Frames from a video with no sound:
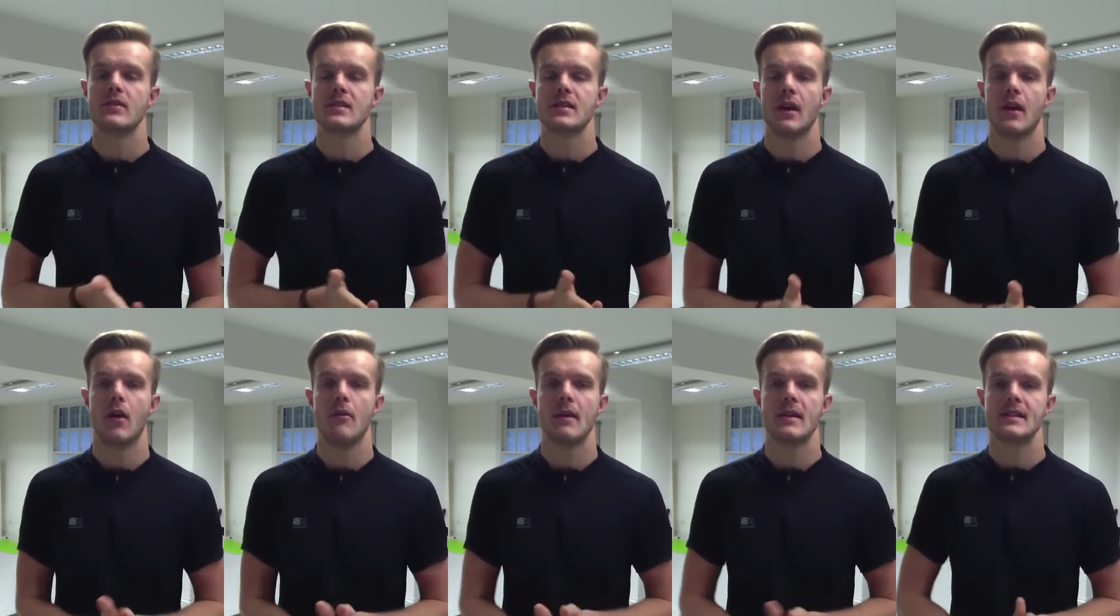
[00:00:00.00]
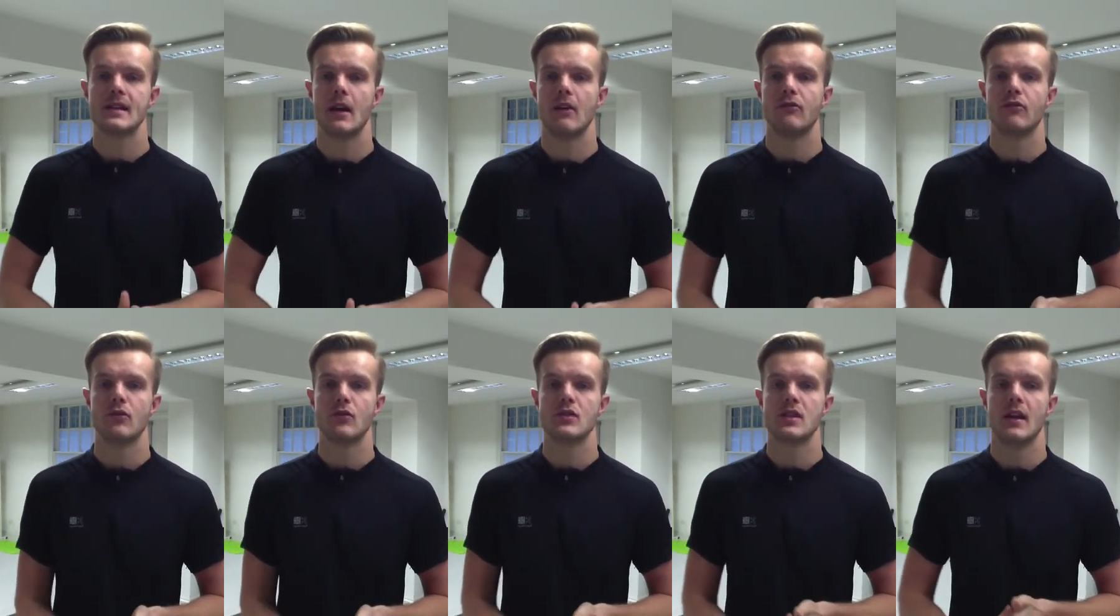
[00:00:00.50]
So I hope that's
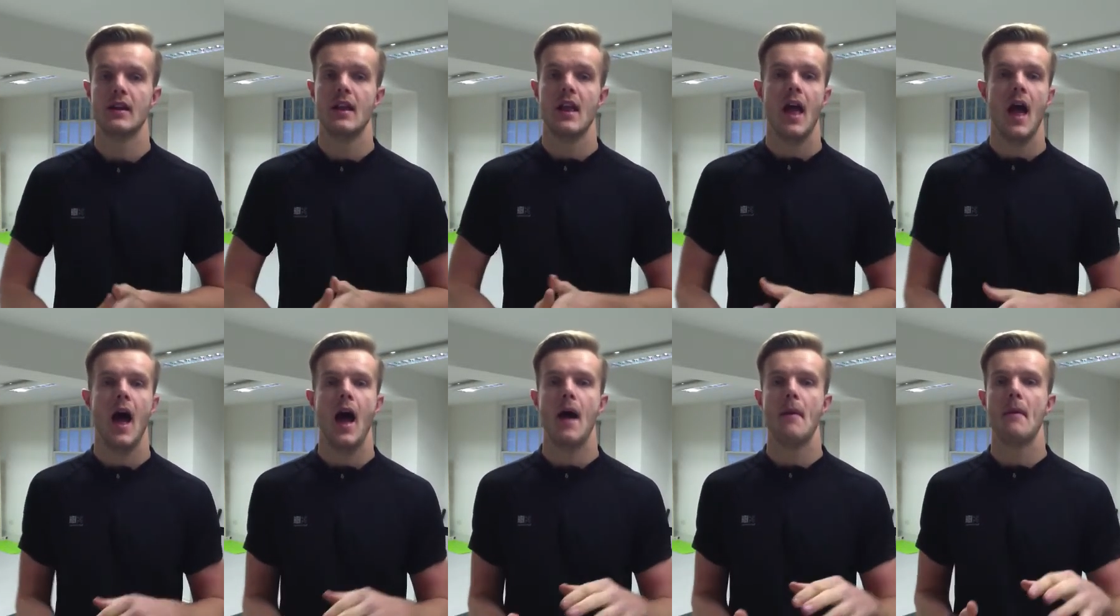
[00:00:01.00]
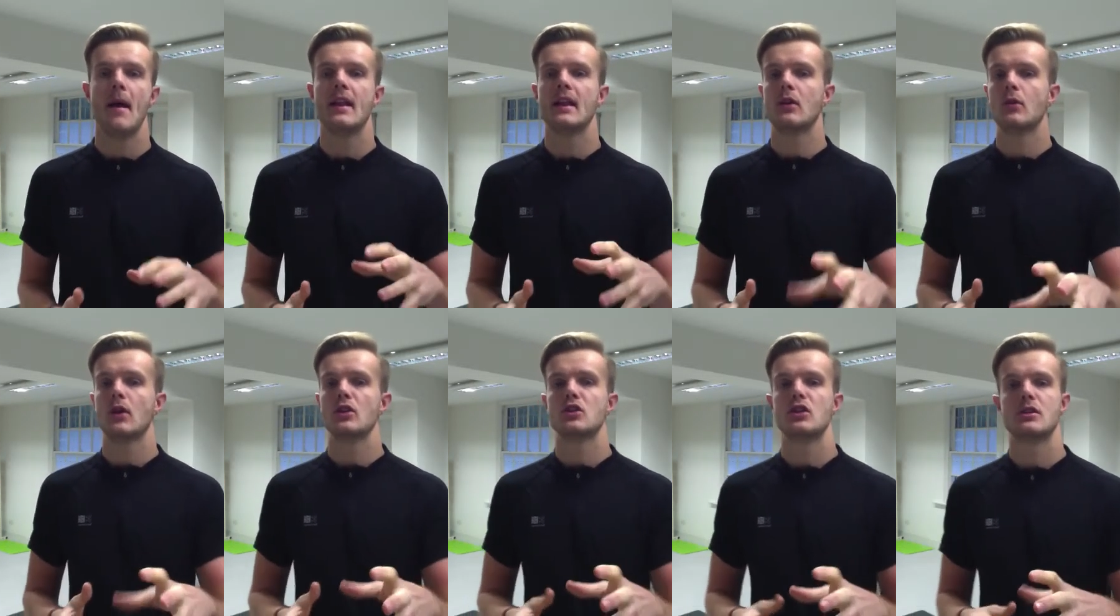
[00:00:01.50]
helpful. So any
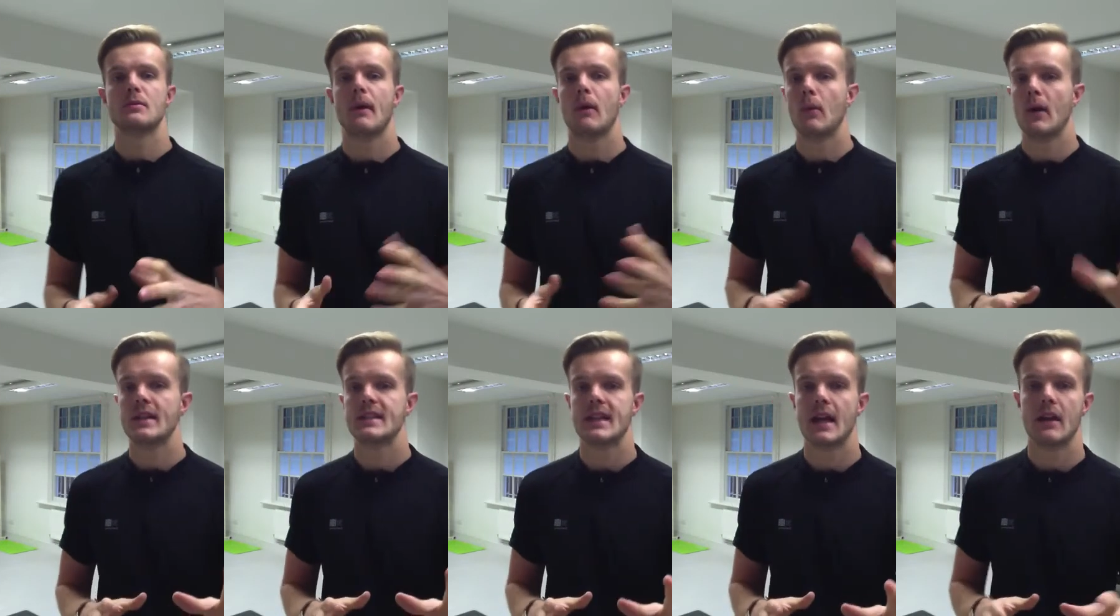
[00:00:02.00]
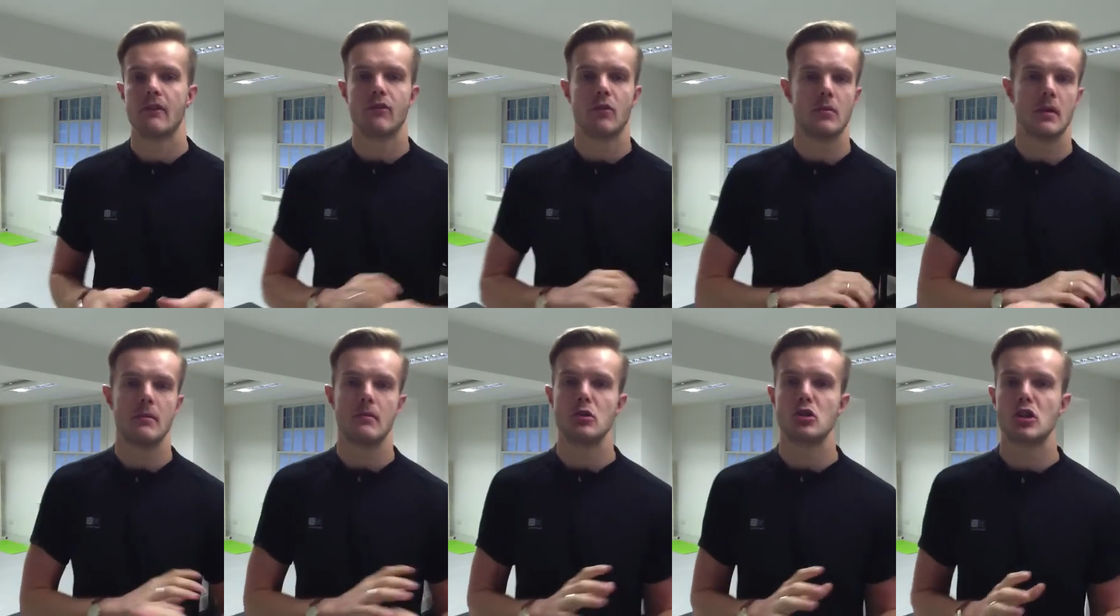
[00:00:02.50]
questions about where to get it
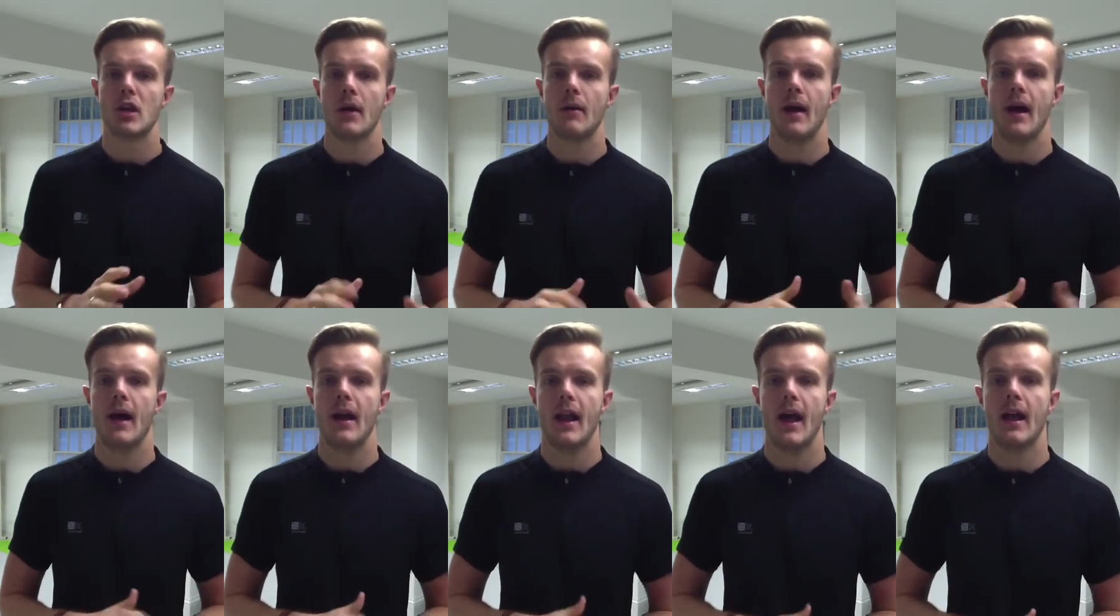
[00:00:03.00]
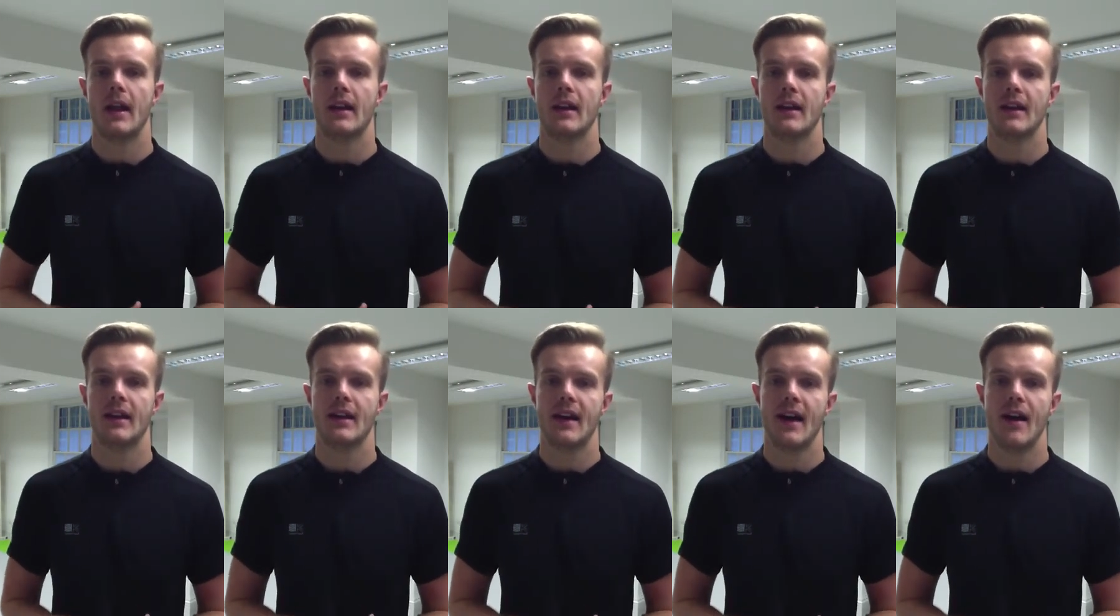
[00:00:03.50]
from, give me a shout and
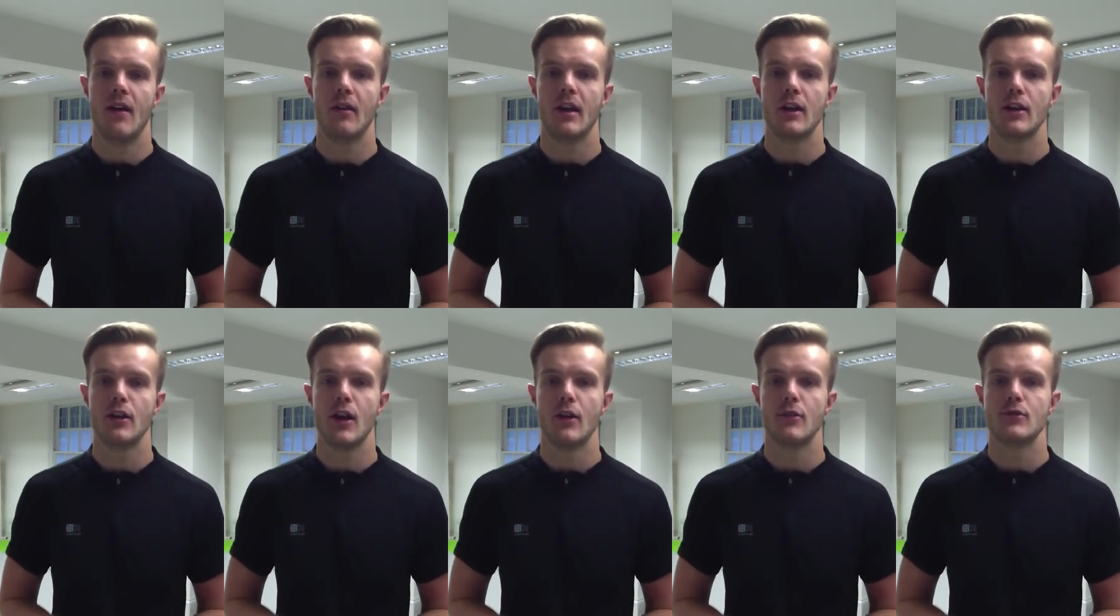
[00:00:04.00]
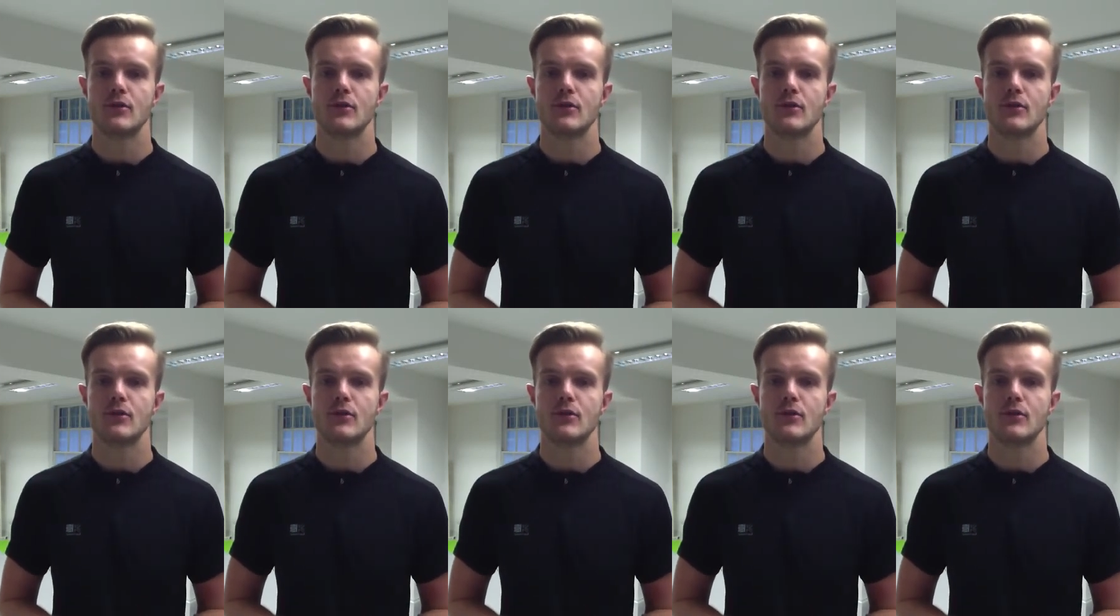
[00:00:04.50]
I'll let you know.